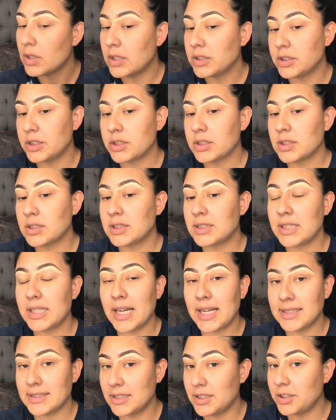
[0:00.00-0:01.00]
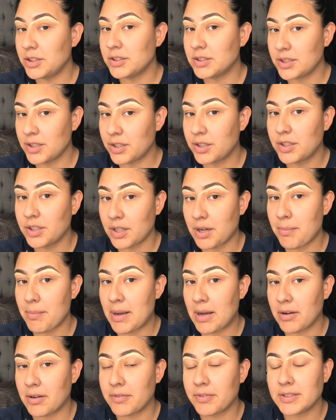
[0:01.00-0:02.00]
As you can see, I did use a good
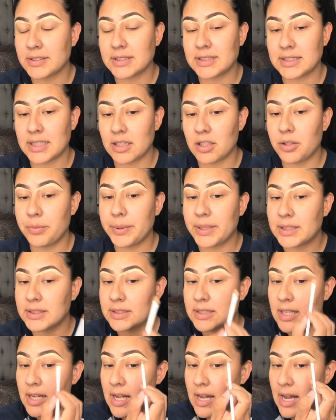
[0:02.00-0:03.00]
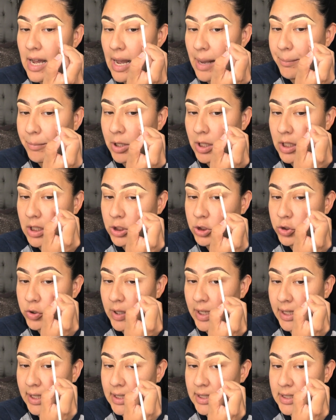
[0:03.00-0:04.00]
amount of concealer because I'm gonna
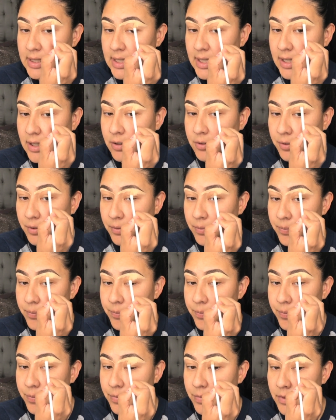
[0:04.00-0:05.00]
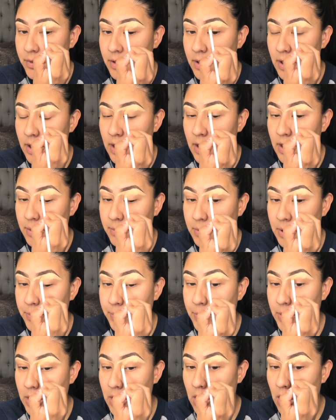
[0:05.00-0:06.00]
drag it down and I'm gonna
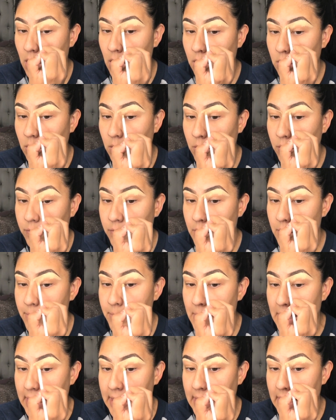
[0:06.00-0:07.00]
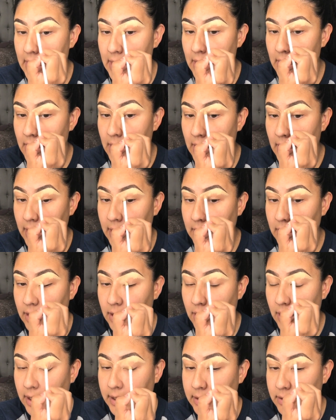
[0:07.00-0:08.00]
put it all over my I was
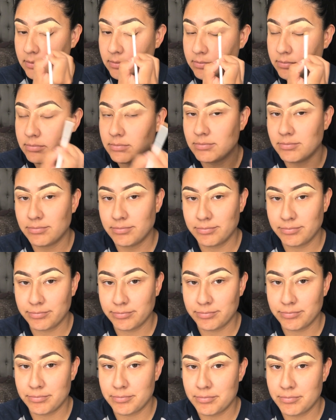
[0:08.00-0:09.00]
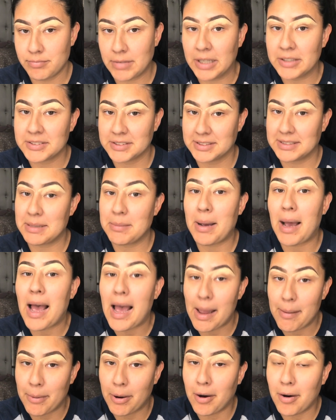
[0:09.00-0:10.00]
gonna say my
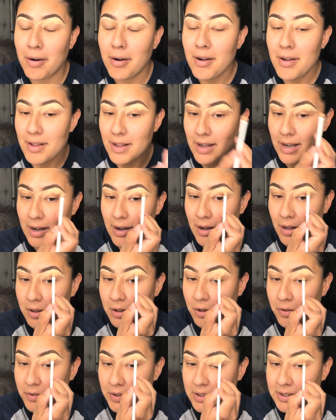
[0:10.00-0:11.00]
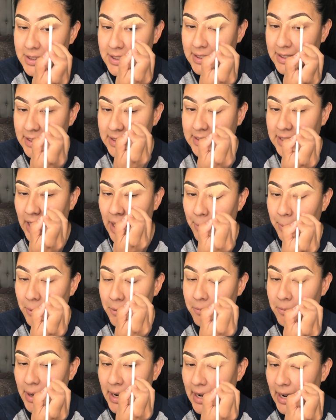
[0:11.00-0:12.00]
eyeball, all over to the top
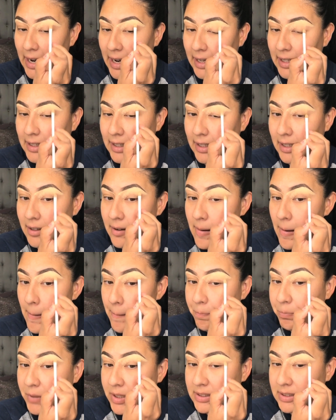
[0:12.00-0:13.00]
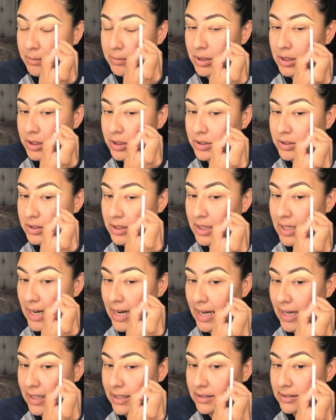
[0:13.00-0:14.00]
of my eyelid, because I'm gonna use it
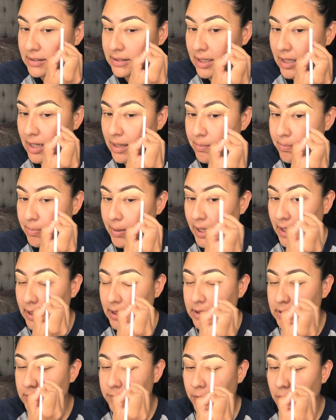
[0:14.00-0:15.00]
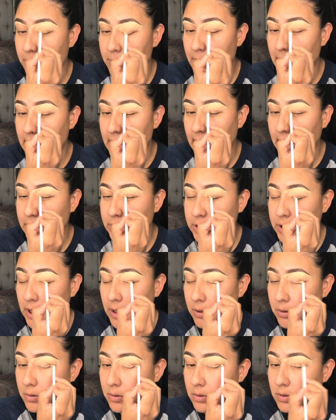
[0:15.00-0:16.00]
as a base for my
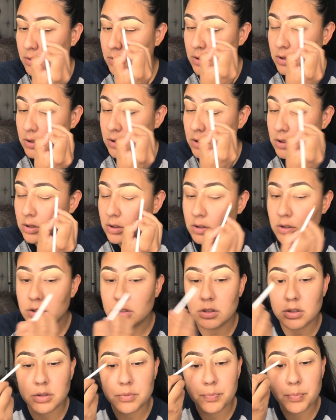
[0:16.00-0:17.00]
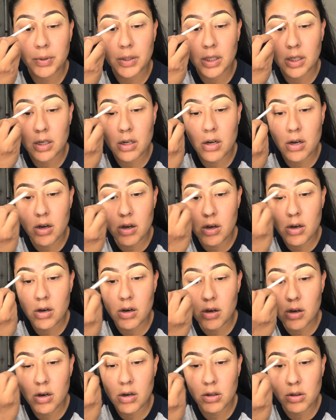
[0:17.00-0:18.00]
eyeshadow. Just put it
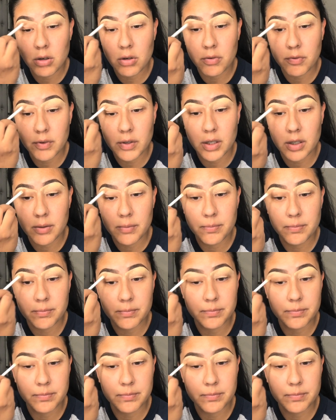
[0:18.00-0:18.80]
all over